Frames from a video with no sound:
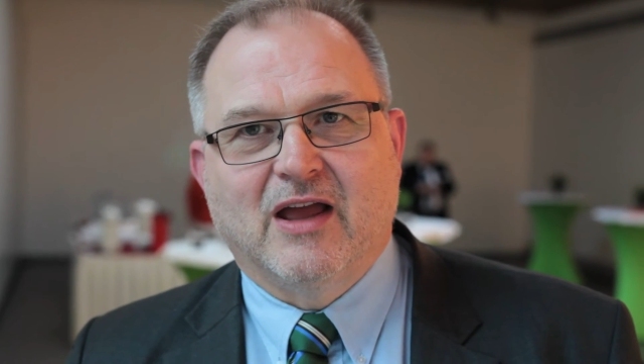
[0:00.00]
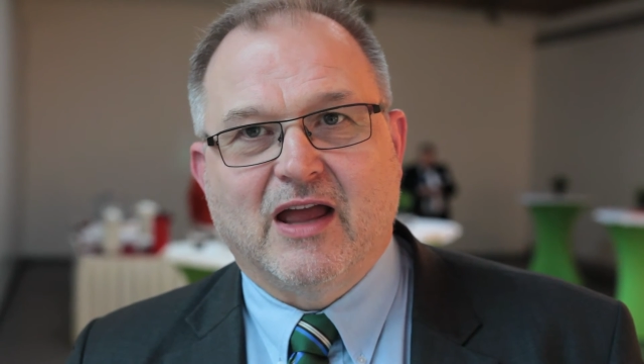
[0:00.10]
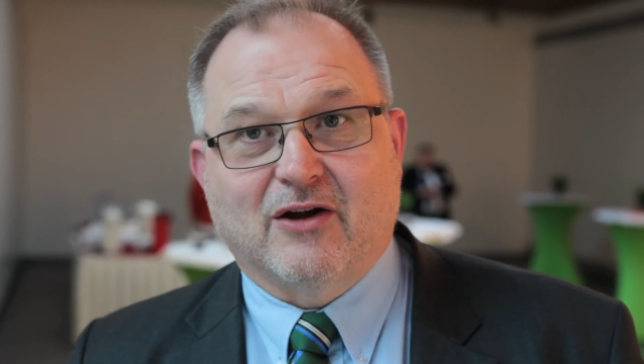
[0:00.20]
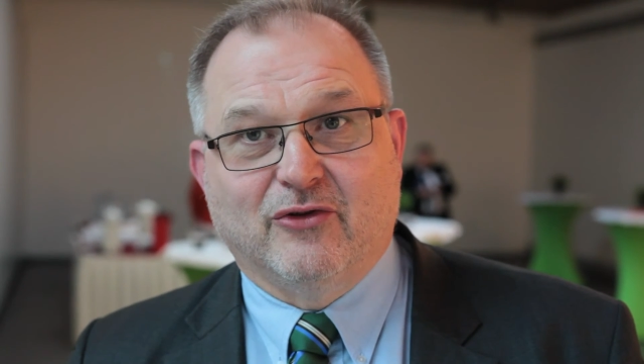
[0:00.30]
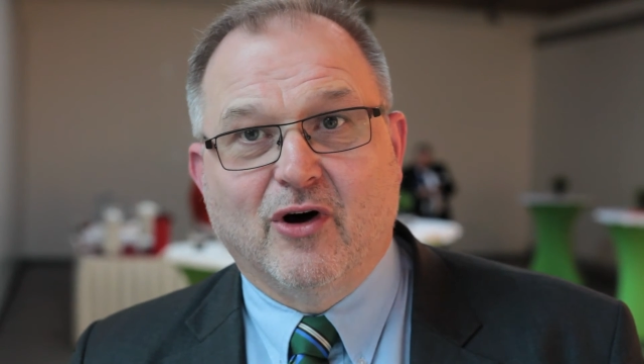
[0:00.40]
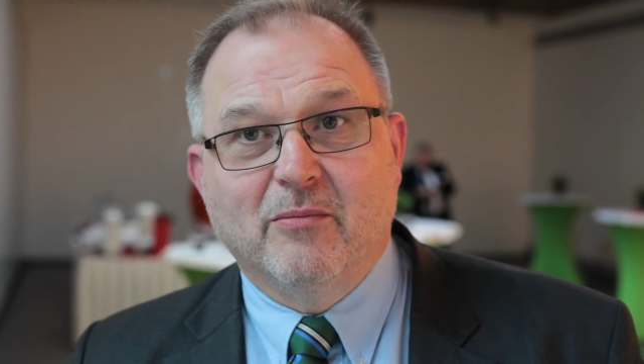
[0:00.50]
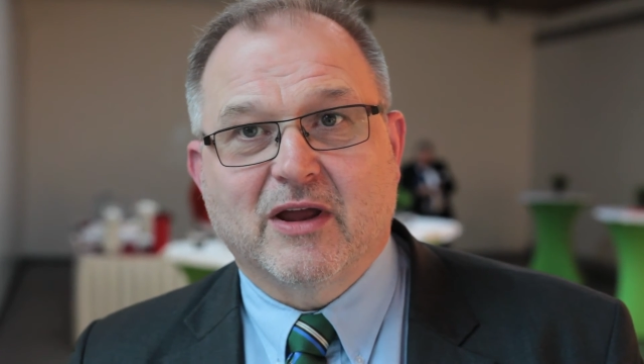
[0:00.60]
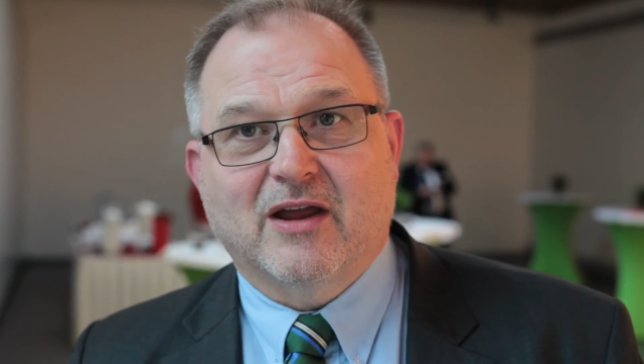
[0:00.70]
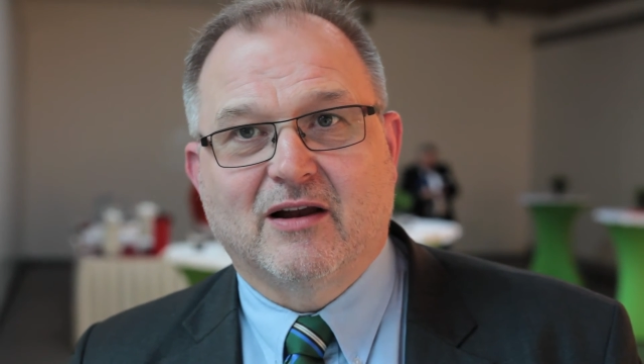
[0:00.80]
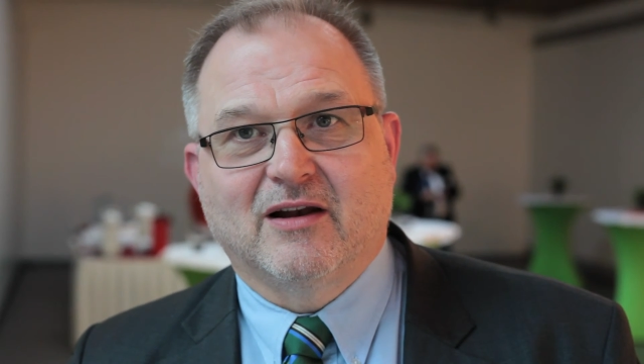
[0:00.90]

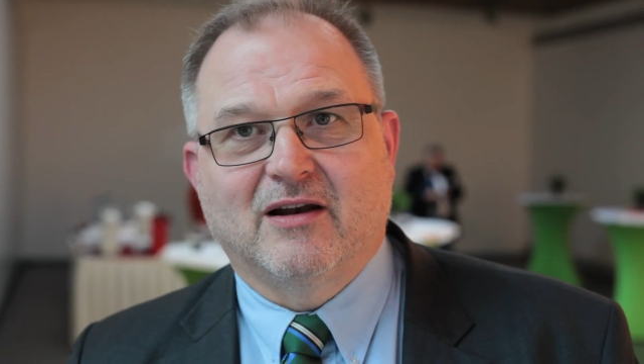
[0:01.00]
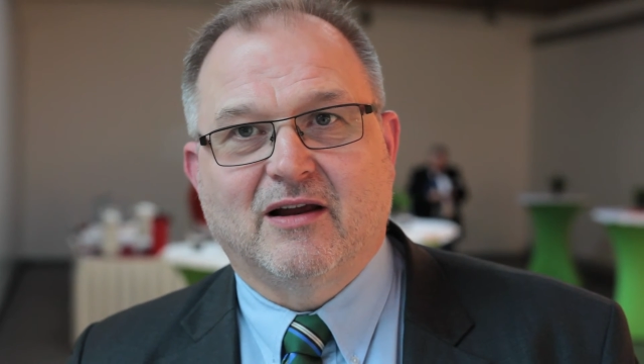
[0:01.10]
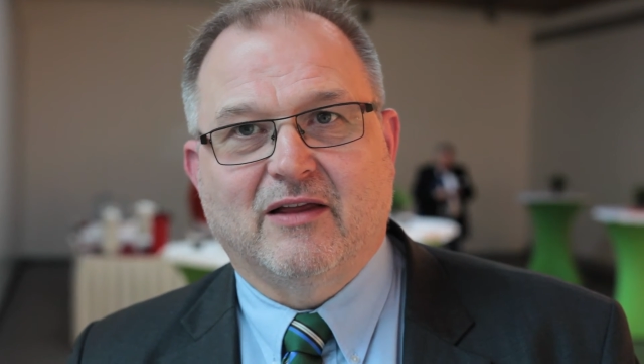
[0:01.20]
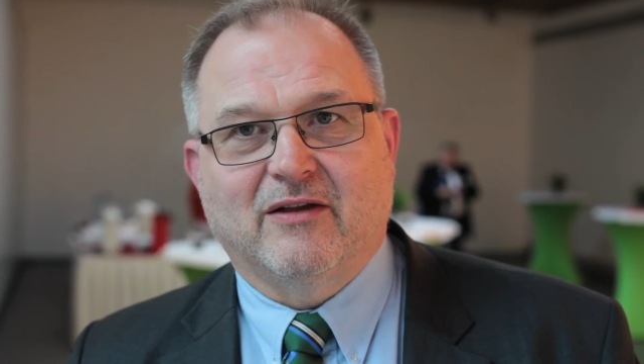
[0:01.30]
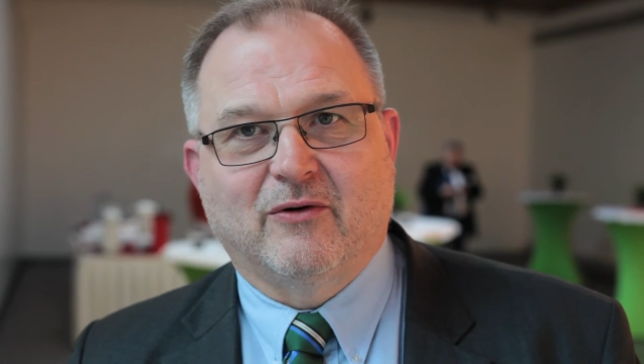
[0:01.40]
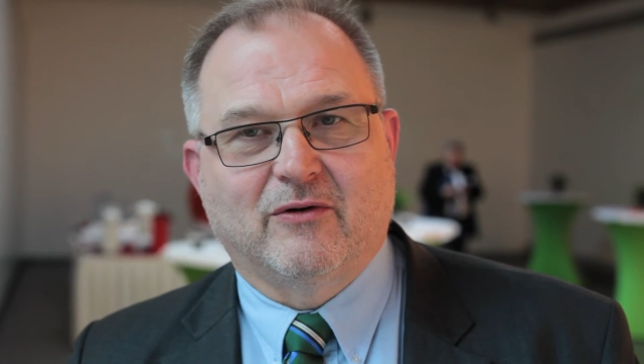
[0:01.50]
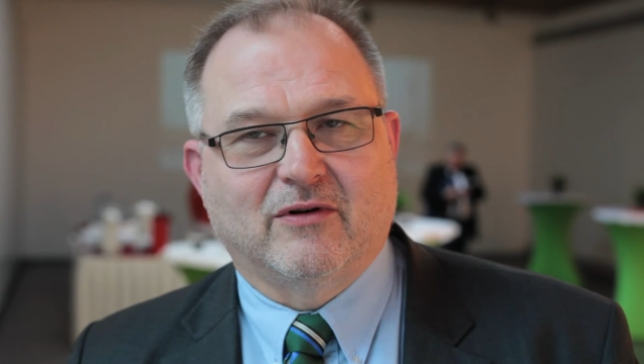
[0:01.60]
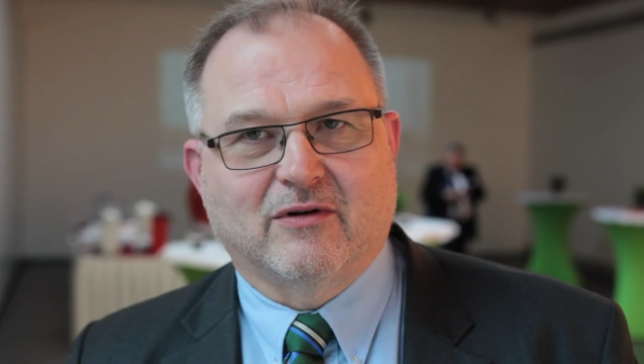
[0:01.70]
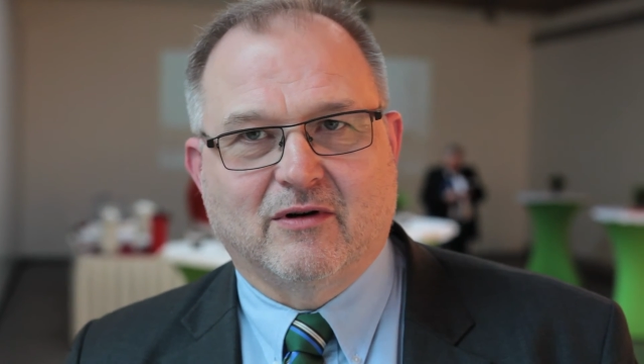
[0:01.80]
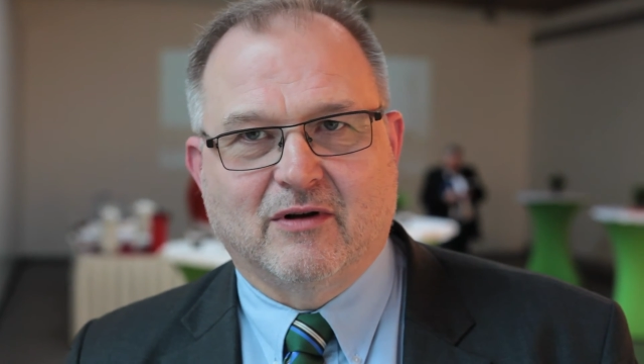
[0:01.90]
economical uh,
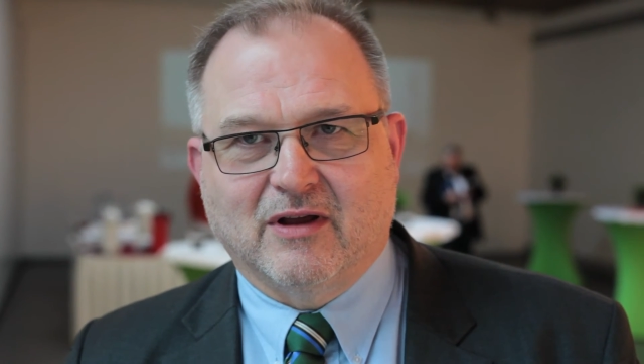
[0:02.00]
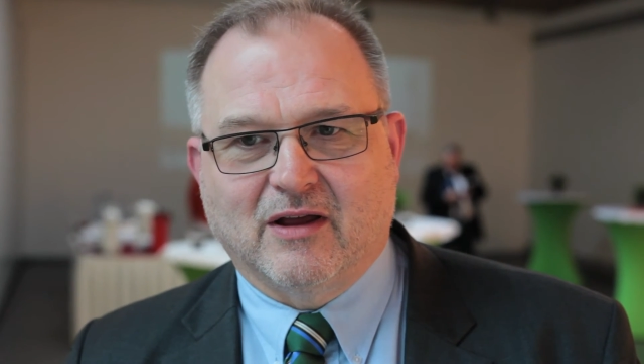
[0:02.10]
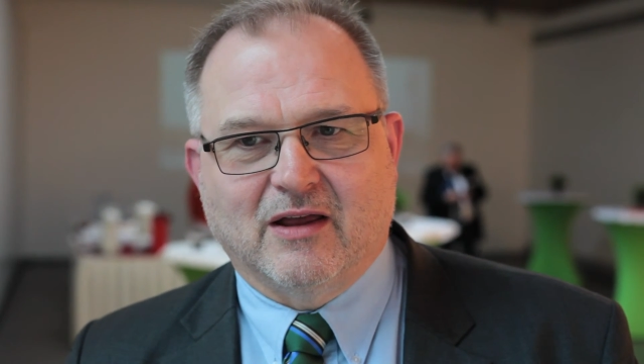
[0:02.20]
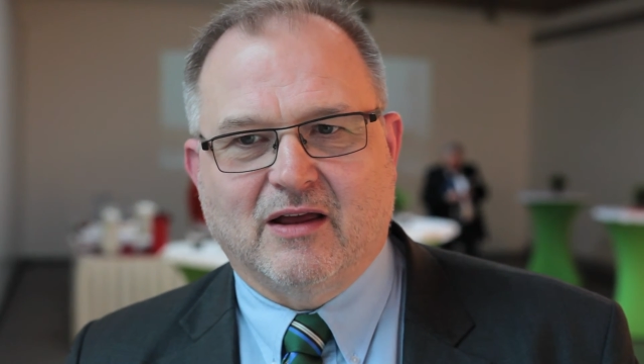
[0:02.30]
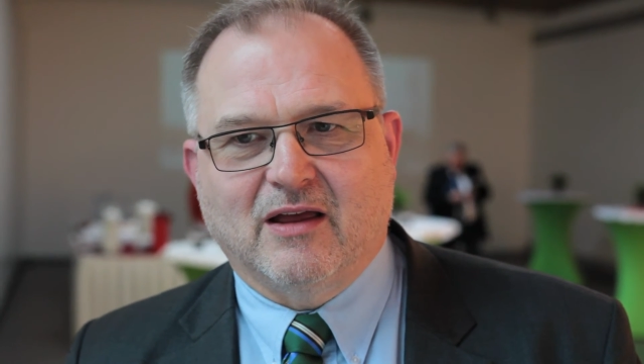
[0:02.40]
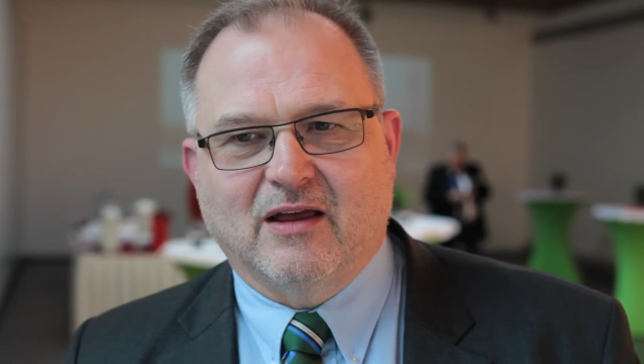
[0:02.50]
or uh,